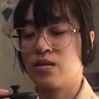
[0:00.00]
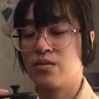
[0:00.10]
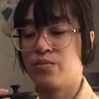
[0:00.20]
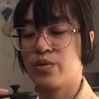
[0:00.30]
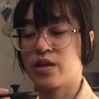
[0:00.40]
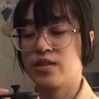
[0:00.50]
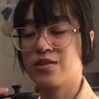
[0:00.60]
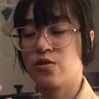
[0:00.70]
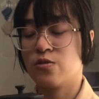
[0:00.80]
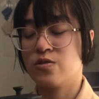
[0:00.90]
because it
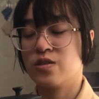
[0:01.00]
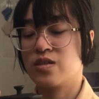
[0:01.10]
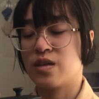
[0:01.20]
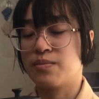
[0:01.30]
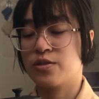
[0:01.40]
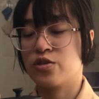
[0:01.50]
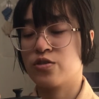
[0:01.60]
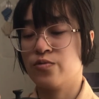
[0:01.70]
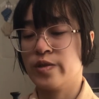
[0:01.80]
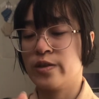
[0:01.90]
holds temperature
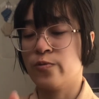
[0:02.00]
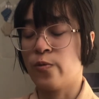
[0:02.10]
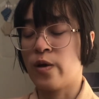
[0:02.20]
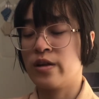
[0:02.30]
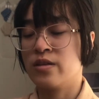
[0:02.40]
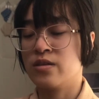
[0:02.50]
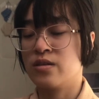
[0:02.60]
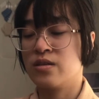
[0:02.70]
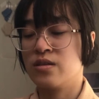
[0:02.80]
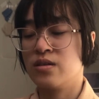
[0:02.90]
really well,
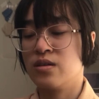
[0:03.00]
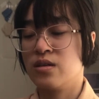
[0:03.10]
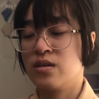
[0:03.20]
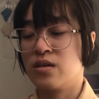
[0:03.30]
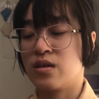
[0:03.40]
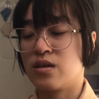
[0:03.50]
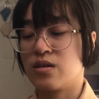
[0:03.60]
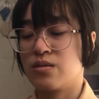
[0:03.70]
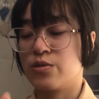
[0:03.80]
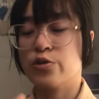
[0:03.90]

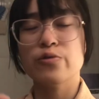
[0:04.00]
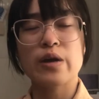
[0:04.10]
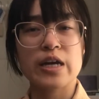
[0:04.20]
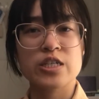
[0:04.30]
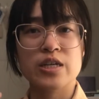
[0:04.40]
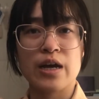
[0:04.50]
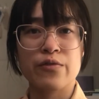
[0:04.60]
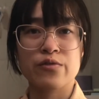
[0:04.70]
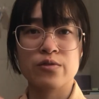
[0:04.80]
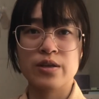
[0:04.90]
you don't actually have
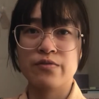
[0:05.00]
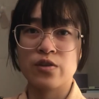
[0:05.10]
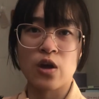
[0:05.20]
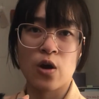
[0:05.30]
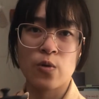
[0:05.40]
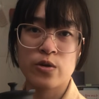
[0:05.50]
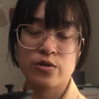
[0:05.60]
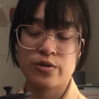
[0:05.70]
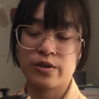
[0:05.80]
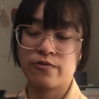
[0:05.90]
to leave the hot water
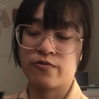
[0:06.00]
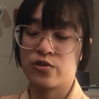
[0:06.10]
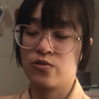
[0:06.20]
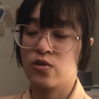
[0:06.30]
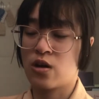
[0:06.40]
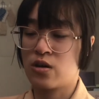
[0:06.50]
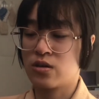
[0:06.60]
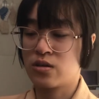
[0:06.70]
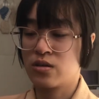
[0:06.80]
in for too long.